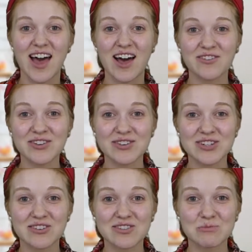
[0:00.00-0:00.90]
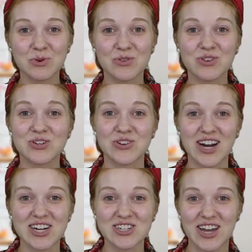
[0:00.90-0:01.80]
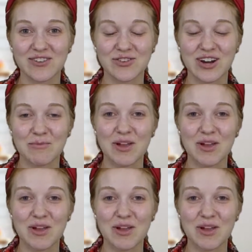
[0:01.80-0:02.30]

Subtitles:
Evolution of Smooth Dry Shave Cream